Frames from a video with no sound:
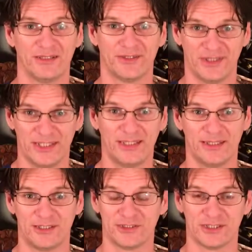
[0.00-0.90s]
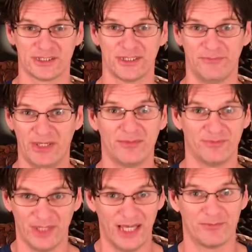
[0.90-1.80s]
thinking that you're just going to make
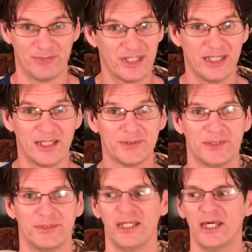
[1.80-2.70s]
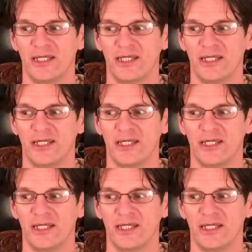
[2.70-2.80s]
a lot of money off of it,